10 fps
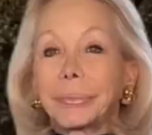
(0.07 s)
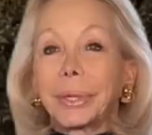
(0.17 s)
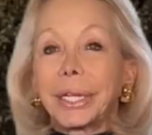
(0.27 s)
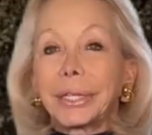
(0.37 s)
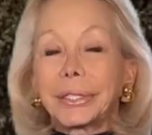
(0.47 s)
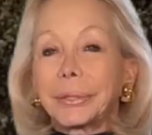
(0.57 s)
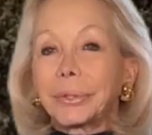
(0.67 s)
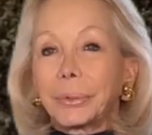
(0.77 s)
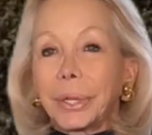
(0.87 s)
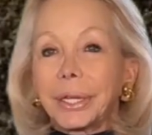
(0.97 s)
Greetings,
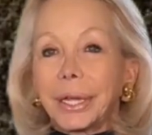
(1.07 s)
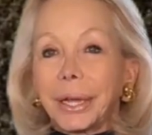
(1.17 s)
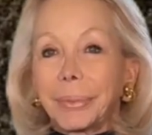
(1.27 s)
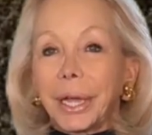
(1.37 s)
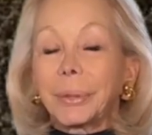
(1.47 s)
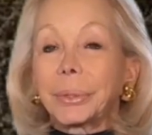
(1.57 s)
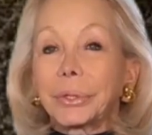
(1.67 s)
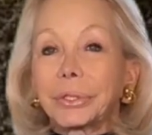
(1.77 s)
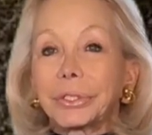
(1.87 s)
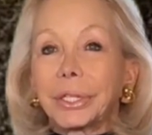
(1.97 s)
everyone. I'm Helma
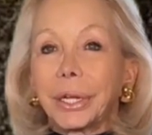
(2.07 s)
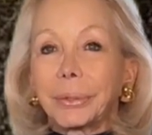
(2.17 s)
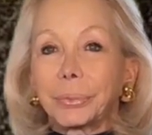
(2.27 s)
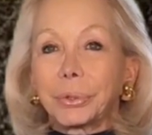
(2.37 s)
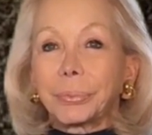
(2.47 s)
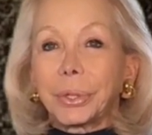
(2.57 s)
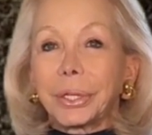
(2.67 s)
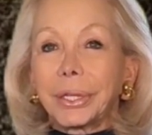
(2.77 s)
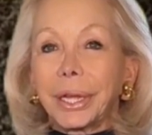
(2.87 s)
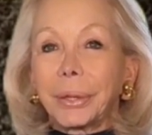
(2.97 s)
Christiana
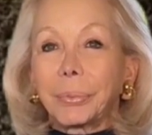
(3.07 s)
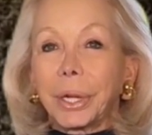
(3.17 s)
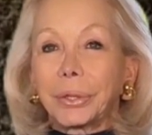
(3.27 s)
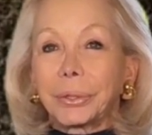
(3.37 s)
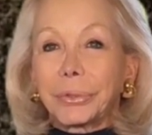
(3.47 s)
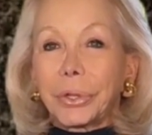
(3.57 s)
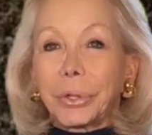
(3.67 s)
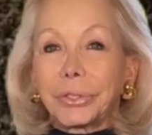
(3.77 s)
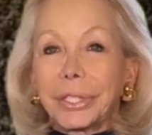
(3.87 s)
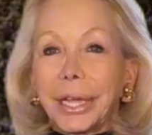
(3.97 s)
Bloomberg, and welcome to
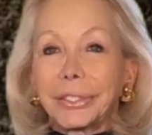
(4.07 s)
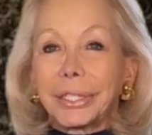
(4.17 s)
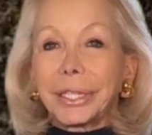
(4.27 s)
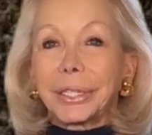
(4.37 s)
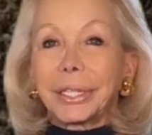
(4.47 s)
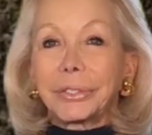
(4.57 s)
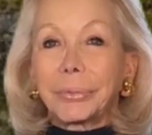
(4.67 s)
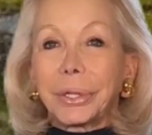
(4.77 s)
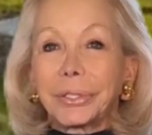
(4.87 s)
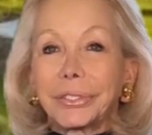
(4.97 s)
your Santa Ynez
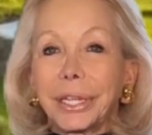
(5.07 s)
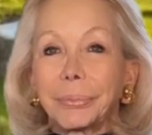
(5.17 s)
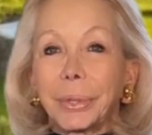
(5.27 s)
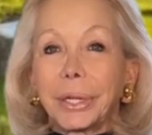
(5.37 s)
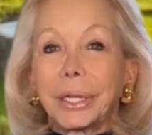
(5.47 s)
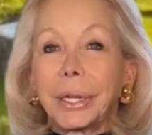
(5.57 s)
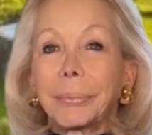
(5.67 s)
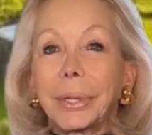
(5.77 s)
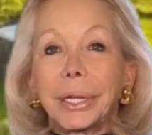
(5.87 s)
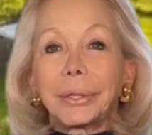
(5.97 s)
real estate market
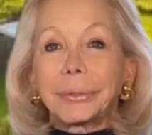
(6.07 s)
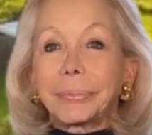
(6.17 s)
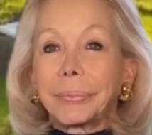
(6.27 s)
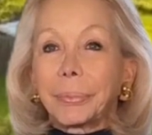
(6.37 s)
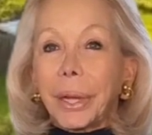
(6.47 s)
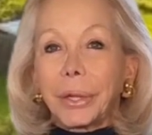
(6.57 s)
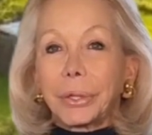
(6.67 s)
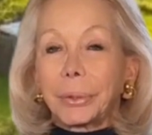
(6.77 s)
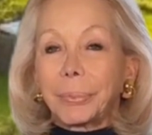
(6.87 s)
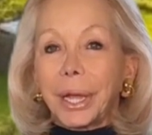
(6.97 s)
update. Whether
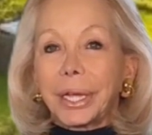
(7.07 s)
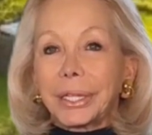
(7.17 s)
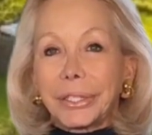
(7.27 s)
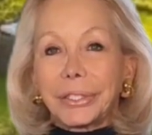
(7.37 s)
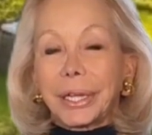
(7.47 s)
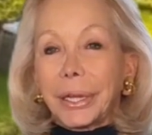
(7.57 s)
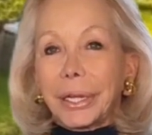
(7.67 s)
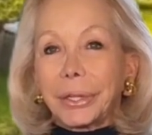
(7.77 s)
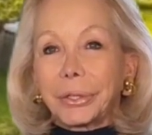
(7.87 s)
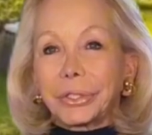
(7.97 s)
you're buying,
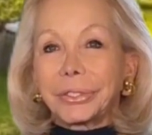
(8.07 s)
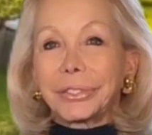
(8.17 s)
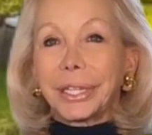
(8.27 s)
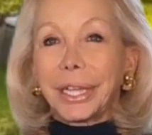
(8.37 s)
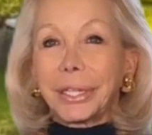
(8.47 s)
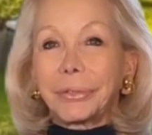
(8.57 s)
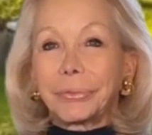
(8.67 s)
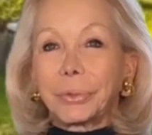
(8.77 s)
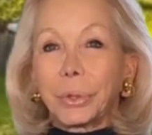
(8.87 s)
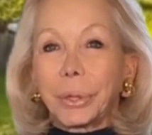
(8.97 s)
selling, or just staying
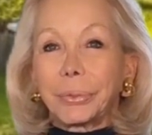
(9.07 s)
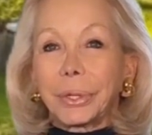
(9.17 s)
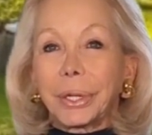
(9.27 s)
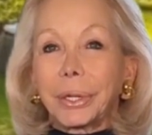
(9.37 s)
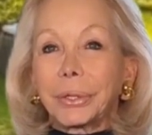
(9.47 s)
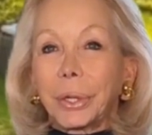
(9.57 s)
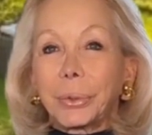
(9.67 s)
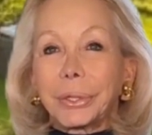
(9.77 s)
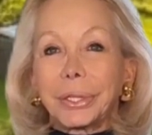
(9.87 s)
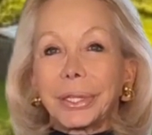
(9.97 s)
informed,
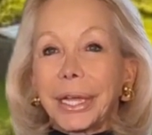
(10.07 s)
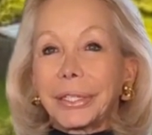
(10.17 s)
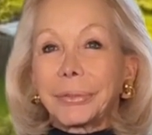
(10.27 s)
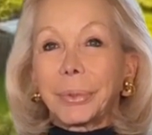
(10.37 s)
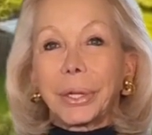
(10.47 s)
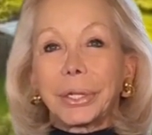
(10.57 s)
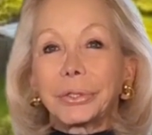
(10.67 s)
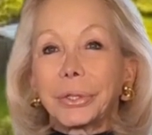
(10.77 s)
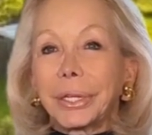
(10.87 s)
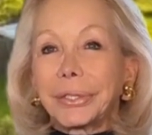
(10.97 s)
knowing the latest
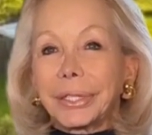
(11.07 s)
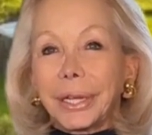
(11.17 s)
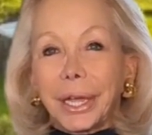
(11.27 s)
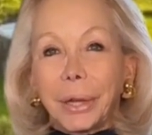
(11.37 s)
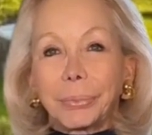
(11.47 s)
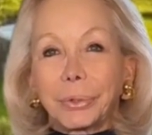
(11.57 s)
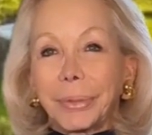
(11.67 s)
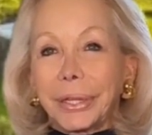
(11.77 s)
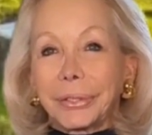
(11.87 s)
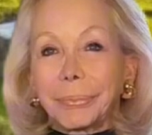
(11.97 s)
market trends can help you
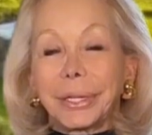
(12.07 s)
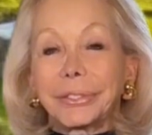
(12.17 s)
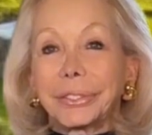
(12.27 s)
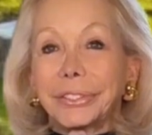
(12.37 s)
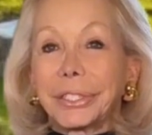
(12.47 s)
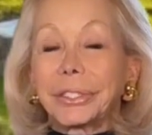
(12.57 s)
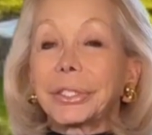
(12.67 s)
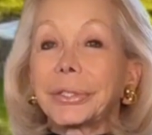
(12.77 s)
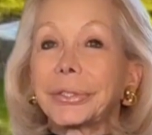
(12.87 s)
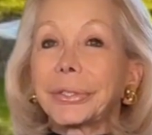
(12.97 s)
make the best
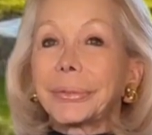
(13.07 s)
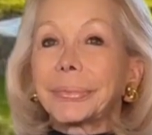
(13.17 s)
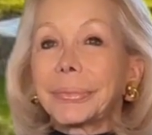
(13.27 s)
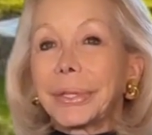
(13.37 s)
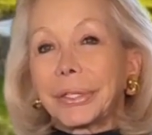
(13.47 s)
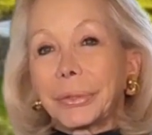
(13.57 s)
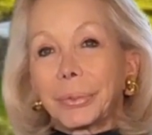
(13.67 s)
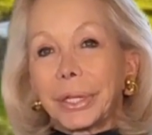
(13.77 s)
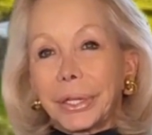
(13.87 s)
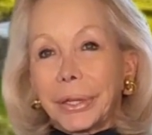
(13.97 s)
decisions. This
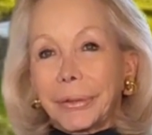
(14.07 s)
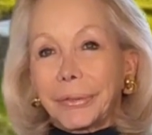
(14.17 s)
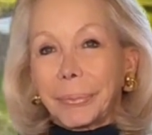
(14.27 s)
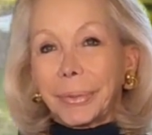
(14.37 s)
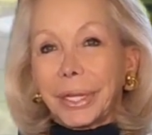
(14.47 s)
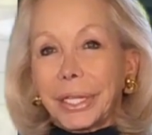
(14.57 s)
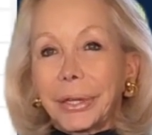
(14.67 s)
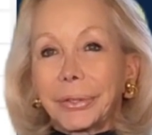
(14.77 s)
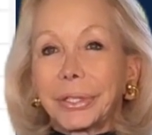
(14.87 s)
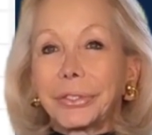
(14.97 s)
week, the
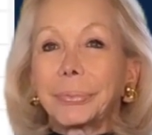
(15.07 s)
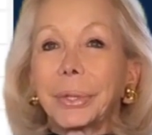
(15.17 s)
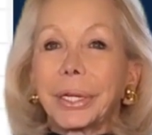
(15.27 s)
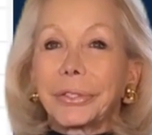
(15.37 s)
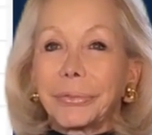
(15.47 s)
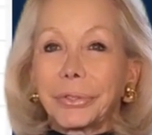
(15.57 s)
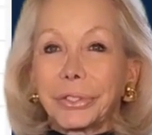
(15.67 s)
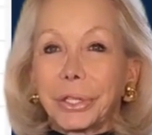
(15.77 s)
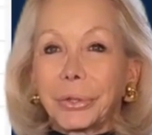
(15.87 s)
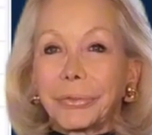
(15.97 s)
median list price for
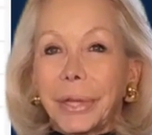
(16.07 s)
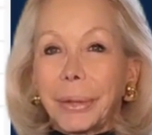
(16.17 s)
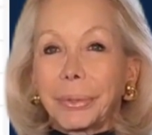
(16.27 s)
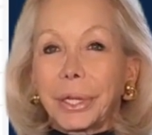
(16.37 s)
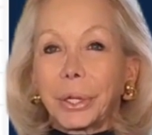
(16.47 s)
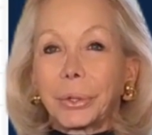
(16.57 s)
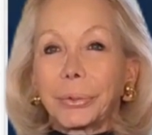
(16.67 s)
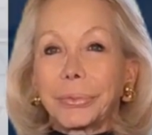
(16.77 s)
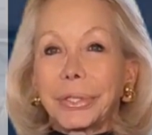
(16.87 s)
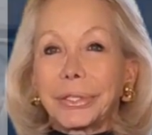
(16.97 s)
single-family
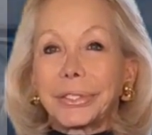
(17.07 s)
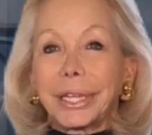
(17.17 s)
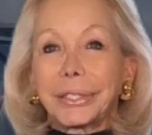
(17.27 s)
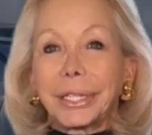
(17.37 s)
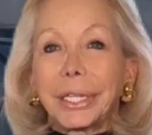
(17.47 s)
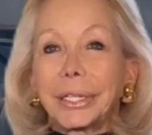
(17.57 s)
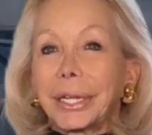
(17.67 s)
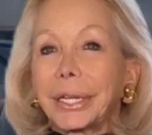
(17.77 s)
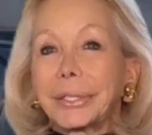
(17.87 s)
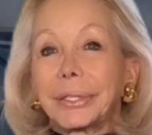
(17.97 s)
homes in Santa
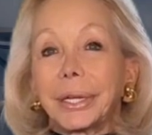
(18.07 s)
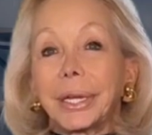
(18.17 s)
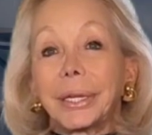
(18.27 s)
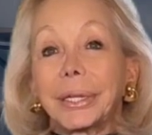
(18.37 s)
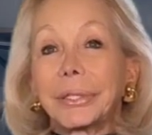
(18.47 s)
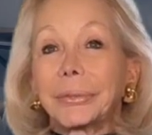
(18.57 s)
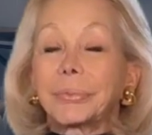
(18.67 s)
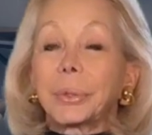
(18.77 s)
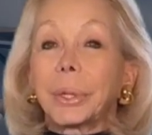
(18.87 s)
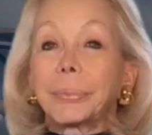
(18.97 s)
Ynez is
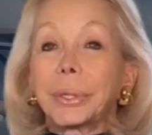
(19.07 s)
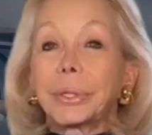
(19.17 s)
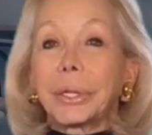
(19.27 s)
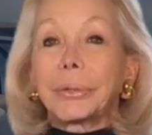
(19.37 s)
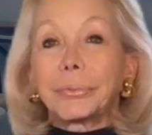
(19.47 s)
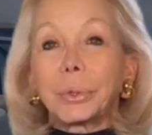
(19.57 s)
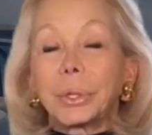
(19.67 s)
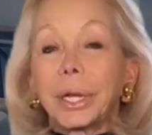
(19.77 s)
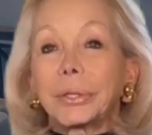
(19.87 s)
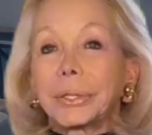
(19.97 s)

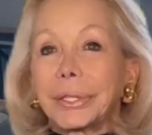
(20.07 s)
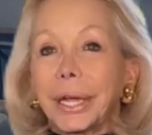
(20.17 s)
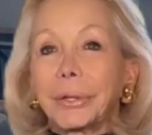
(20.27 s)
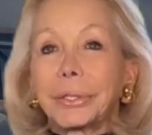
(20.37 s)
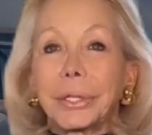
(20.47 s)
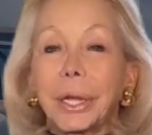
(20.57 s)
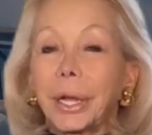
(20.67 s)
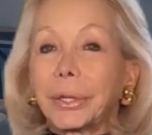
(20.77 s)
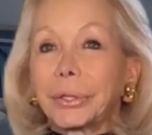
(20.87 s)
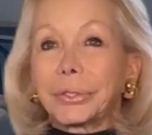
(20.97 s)

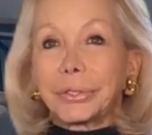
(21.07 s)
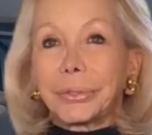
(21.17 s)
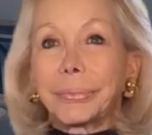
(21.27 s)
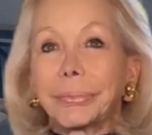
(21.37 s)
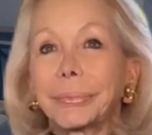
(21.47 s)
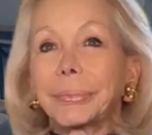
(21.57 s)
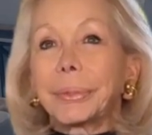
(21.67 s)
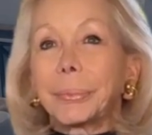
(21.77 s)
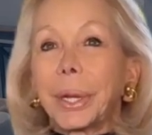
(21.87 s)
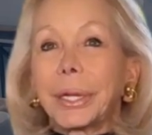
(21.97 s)
$4,400,000.
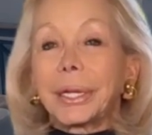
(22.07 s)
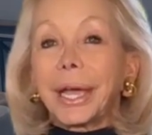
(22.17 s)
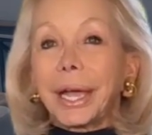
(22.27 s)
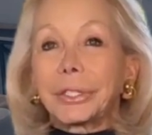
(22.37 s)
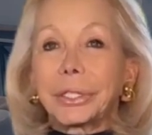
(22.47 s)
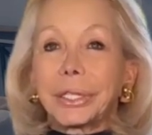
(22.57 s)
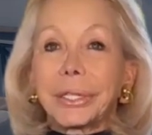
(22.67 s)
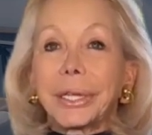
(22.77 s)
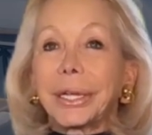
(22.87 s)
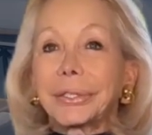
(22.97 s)
The Market Action
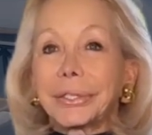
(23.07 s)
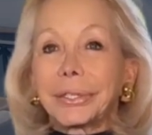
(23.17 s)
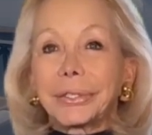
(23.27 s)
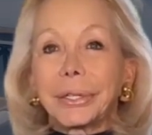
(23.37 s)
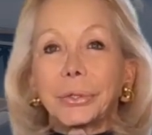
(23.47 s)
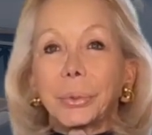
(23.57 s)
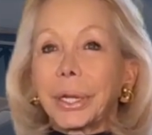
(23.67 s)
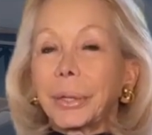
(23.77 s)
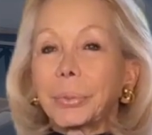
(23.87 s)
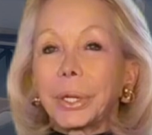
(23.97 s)
Index sits at
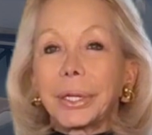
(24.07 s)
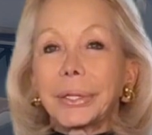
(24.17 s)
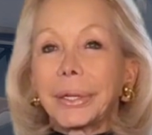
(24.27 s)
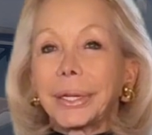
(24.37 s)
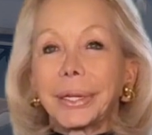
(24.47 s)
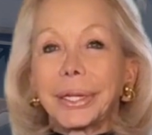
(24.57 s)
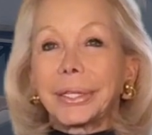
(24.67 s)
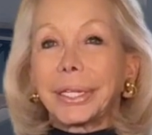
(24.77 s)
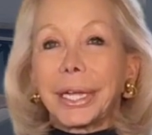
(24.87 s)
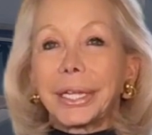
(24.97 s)
21,
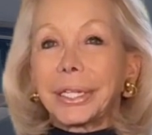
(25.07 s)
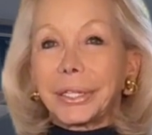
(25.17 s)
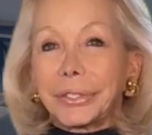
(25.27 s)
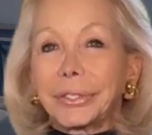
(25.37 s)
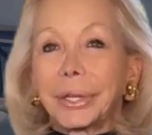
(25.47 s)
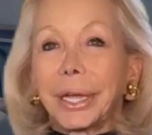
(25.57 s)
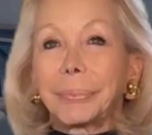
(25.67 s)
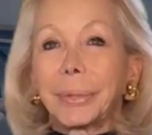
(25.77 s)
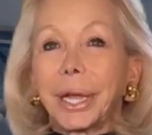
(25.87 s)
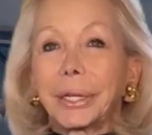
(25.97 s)
indicating a
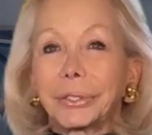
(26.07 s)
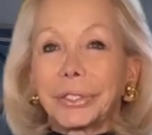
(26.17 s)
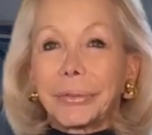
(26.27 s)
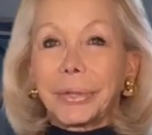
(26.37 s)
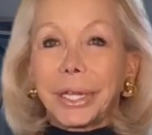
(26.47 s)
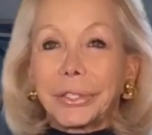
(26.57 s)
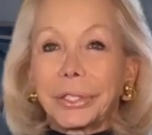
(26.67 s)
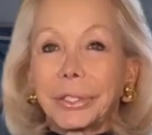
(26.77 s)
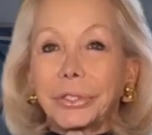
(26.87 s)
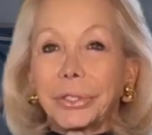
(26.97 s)
slight buyer's
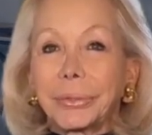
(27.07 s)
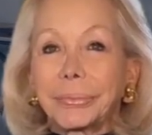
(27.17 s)
advantage.